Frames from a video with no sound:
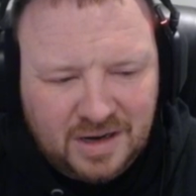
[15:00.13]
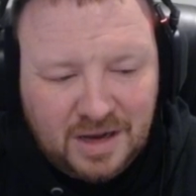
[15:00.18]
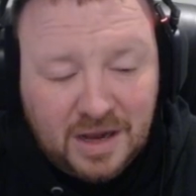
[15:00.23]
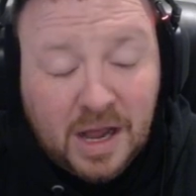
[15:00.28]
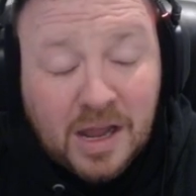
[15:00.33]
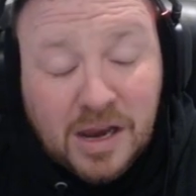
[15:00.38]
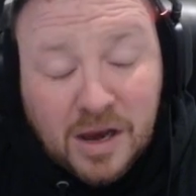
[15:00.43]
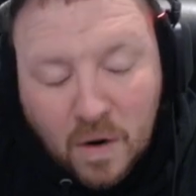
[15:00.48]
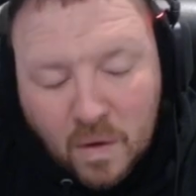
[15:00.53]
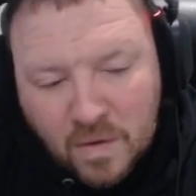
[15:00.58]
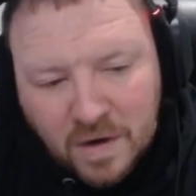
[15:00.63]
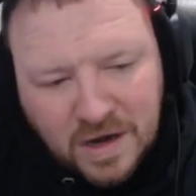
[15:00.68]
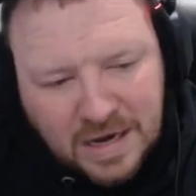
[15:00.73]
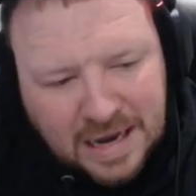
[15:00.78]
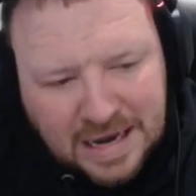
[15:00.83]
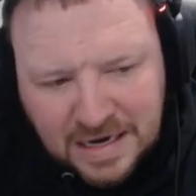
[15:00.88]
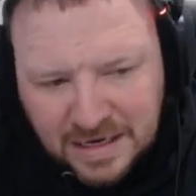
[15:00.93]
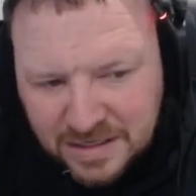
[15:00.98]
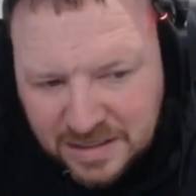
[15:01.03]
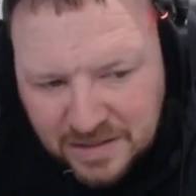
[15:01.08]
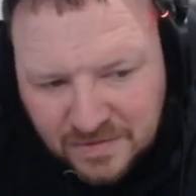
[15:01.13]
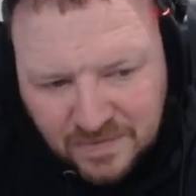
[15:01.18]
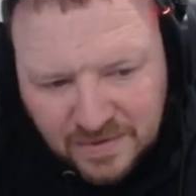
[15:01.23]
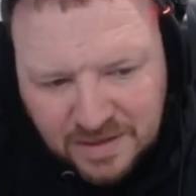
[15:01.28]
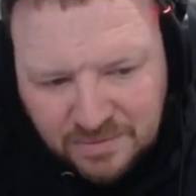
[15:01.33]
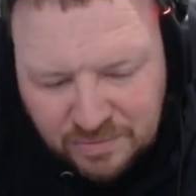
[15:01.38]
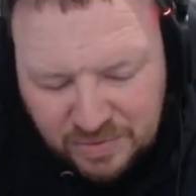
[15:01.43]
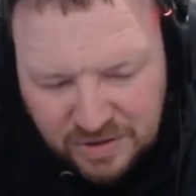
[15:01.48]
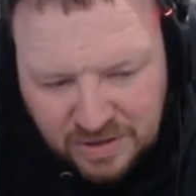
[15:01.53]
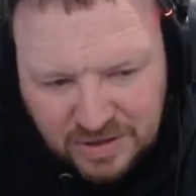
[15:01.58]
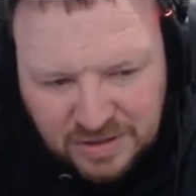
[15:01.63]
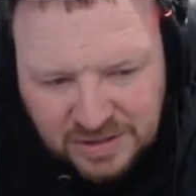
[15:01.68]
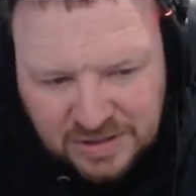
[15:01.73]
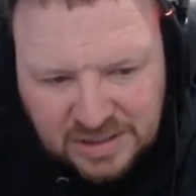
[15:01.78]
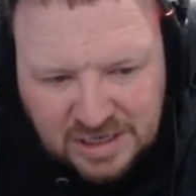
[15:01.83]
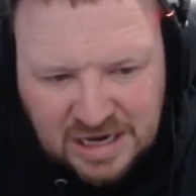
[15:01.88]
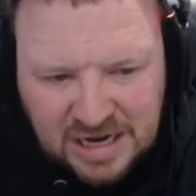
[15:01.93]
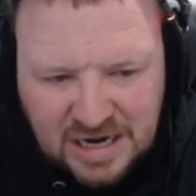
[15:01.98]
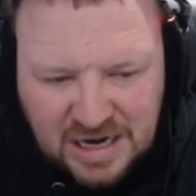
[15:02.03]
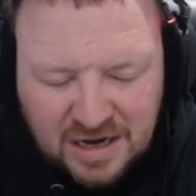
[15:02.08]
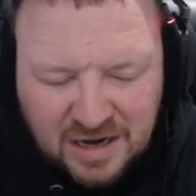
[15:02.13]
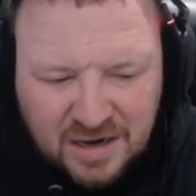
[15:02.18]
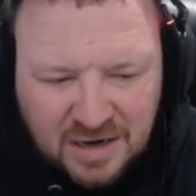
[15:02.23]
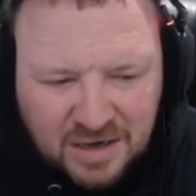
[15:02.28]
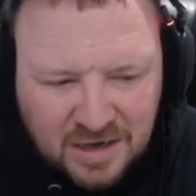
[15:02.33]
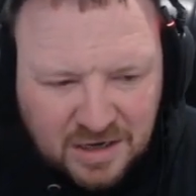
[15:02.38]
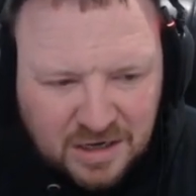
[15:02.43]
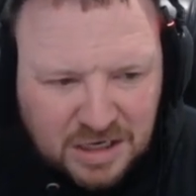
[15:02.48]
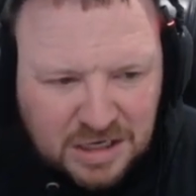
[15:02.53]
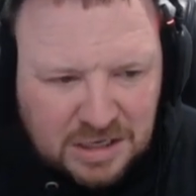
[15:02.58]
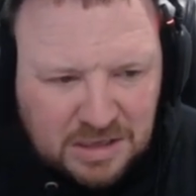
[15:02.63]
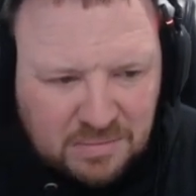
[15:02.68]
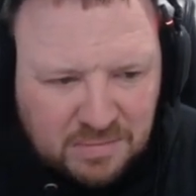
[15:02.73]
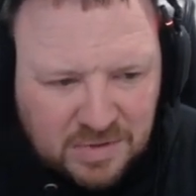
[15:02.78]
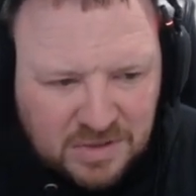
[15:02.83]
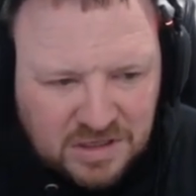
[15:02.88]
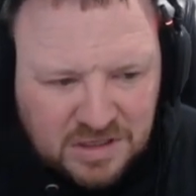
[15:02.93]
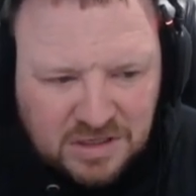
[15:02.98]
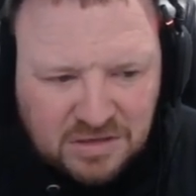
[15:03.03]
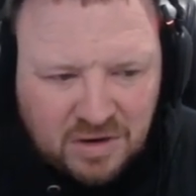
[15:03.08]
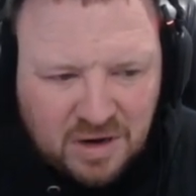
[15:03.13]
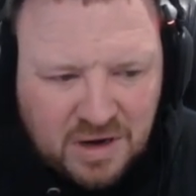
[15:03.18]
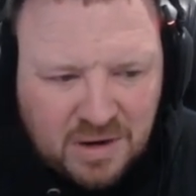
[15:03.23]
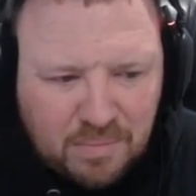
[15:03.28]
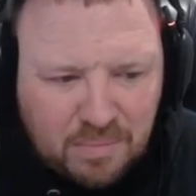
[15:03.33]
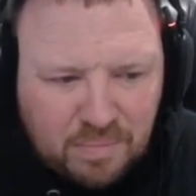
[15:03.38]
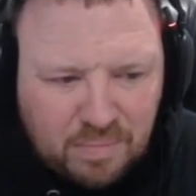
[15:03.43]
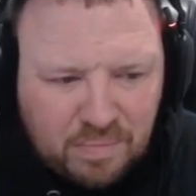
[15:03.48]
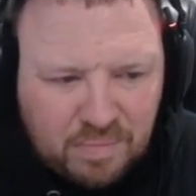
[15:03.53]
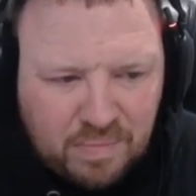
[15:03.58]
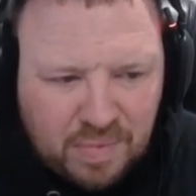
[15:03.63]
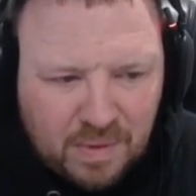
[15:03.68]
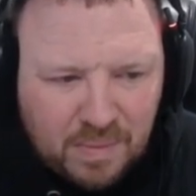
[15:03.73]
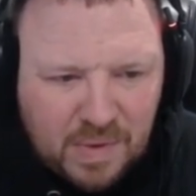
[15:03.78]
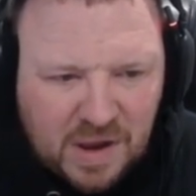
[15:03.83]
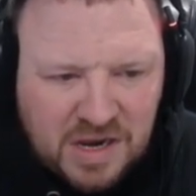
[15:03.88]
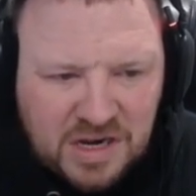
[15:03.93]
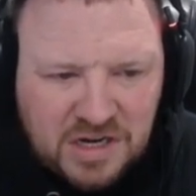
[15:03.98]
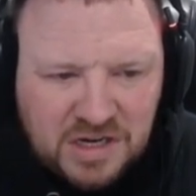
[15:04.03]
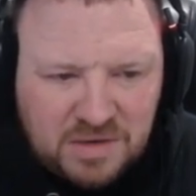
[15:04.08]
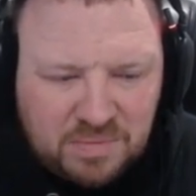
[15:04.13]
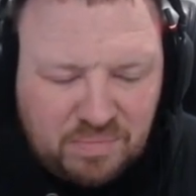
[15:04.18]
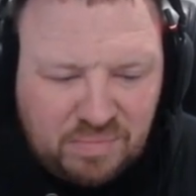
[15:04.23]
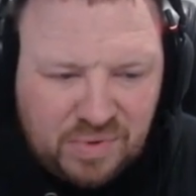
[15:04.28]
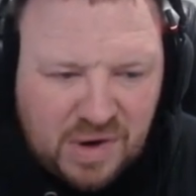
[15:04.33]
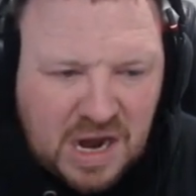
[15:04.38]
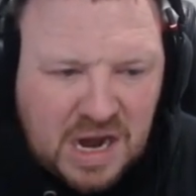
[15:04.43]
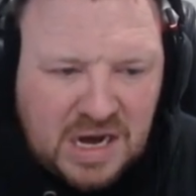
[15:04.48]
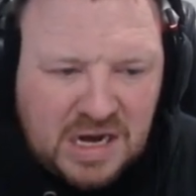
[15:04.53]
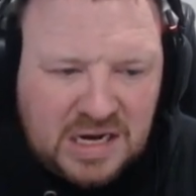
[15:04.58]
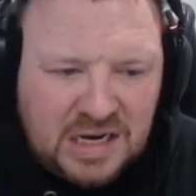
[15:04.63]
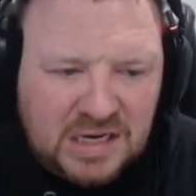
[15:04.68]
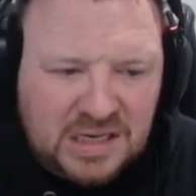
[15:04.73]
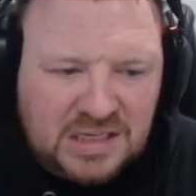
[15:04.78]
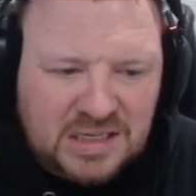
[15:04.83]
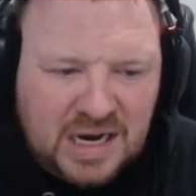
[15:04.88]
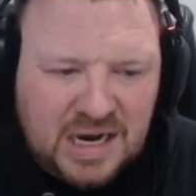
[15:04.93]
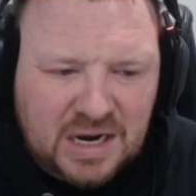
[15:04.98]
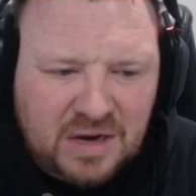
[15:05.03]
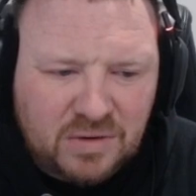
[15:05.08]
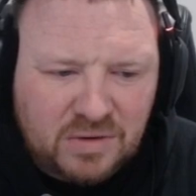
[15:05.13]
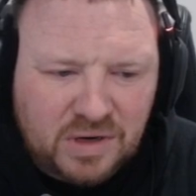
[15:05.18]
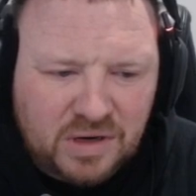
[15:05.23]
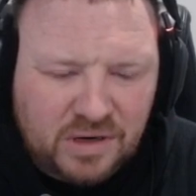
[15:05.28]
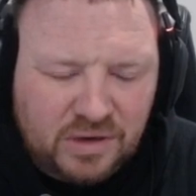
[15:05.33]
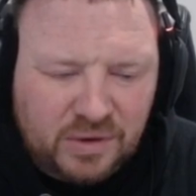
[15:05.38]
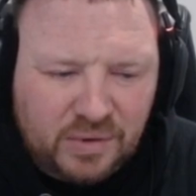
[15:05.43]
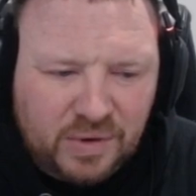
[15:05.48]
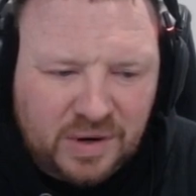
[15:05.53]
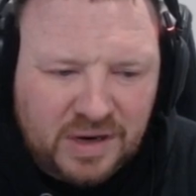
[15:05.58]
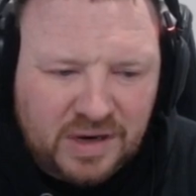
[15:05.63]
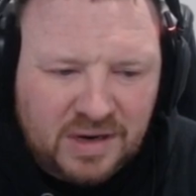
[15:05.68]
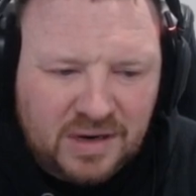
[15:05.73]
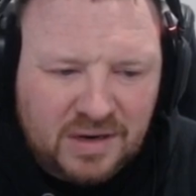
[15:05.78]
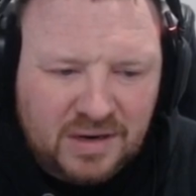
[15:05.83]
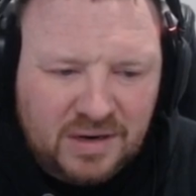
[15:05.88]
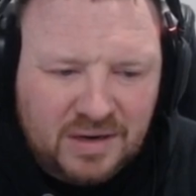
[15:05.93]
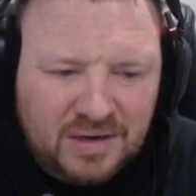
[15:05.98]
Not negatively per se, but just trying to, like, you just break it down in a way.